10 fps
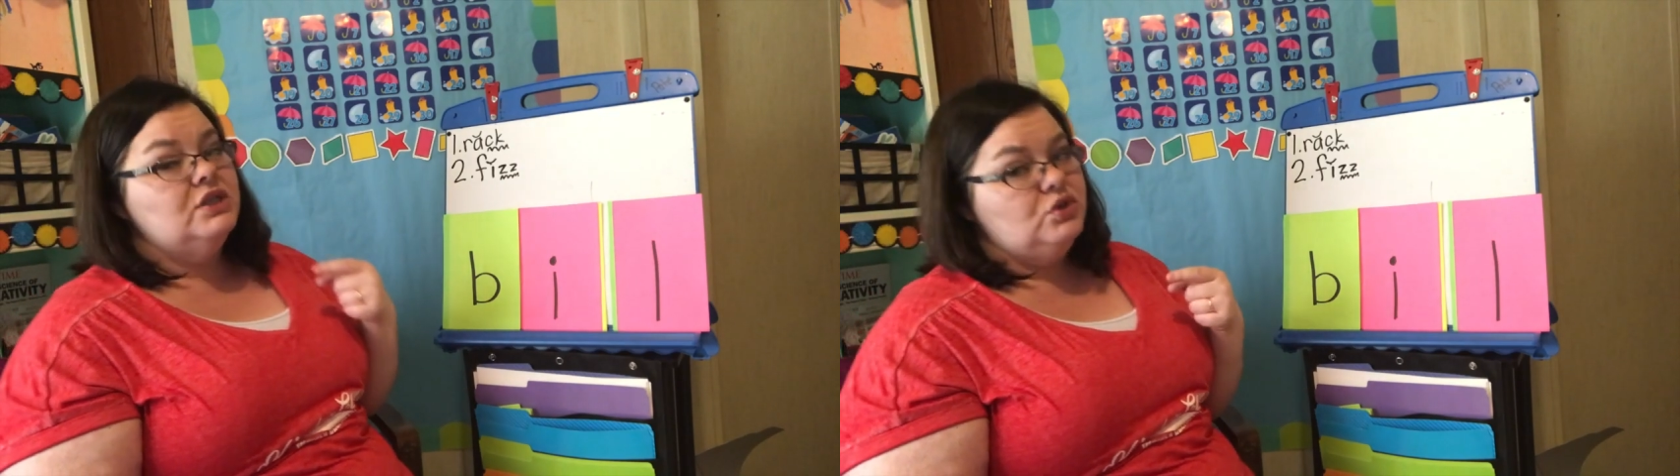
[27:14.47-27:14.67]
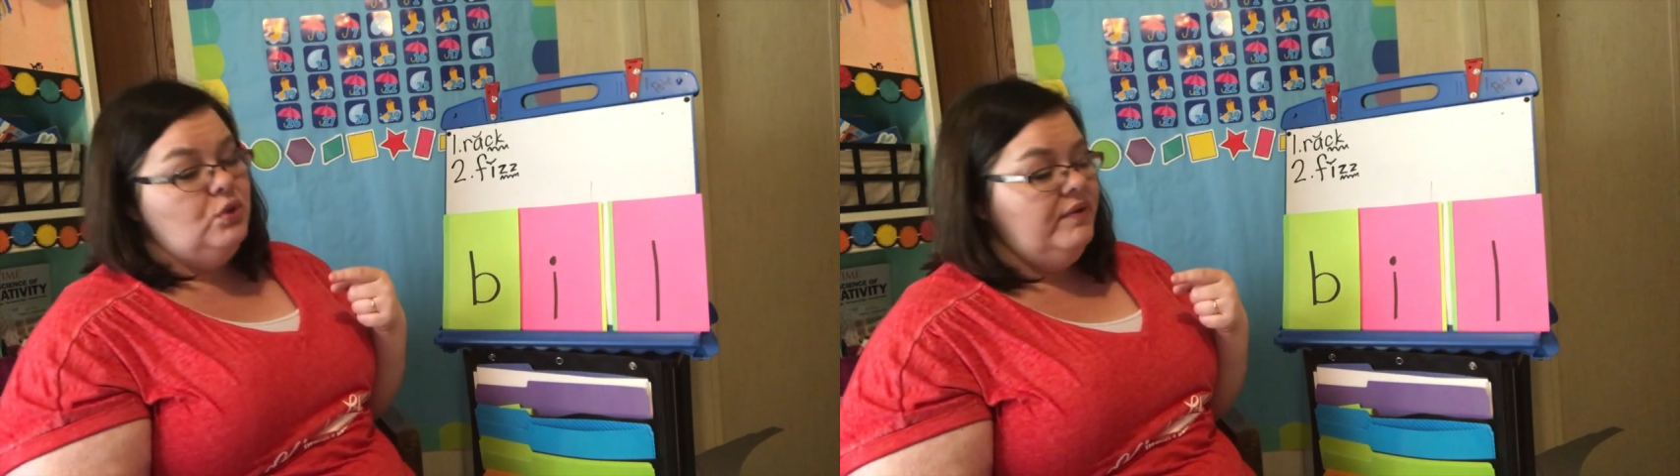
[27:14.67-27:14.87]

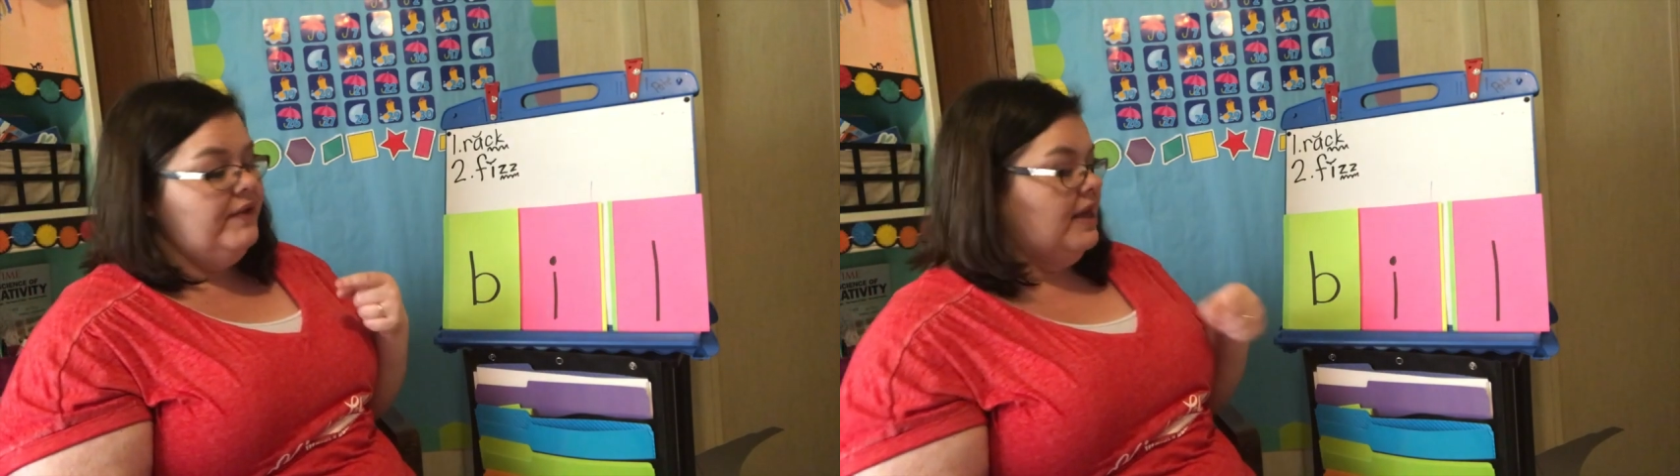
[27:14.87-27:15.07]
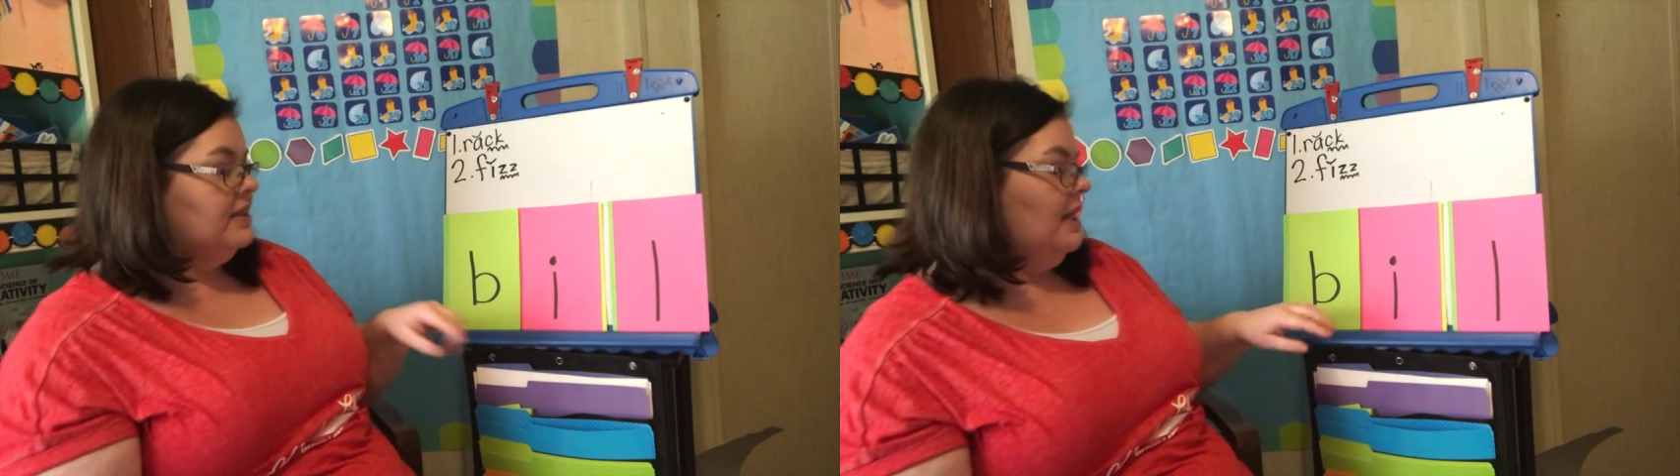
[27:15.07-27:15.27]
a short
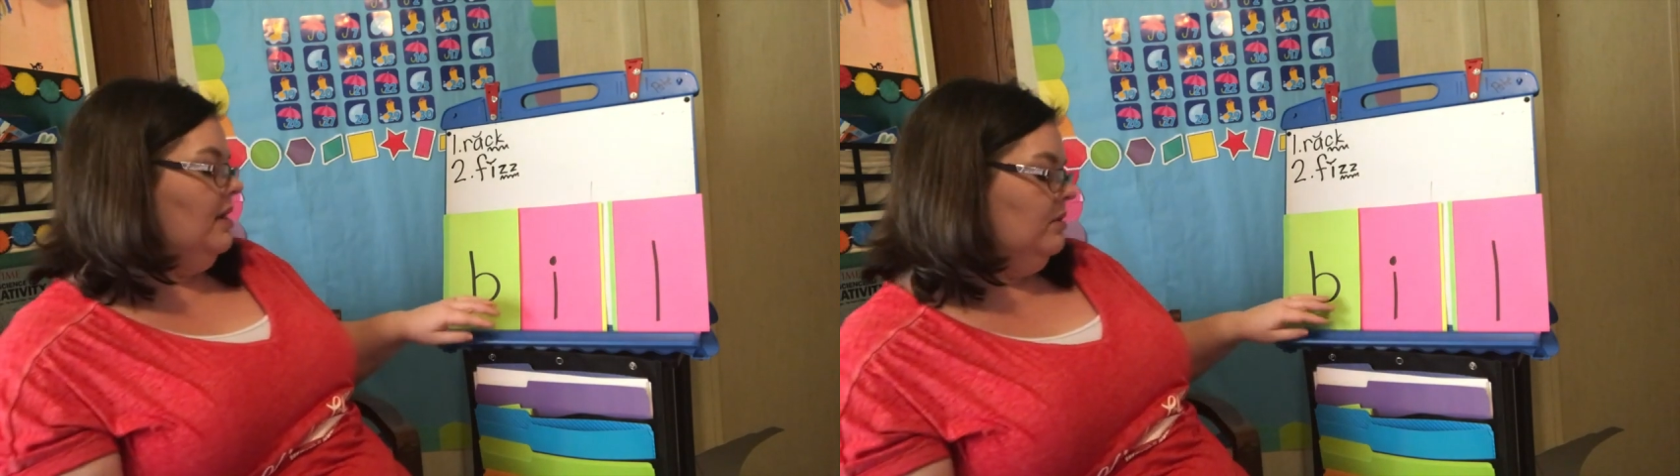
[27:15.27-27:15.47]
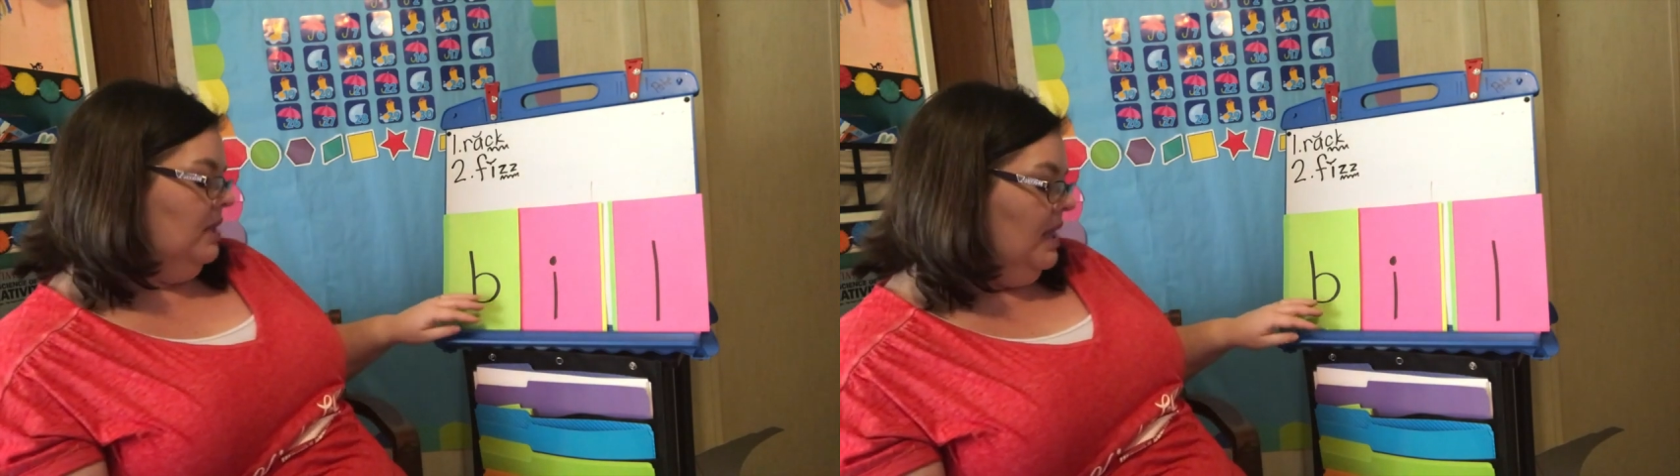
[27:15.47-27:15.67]
vowel
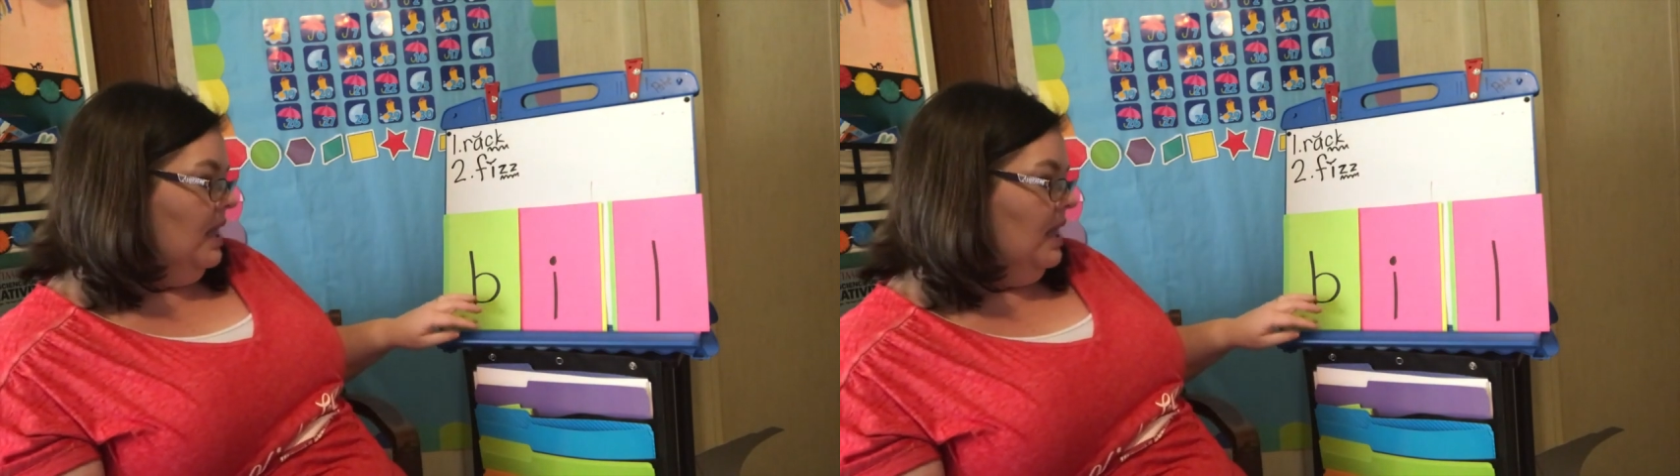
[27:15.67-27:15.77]
sound.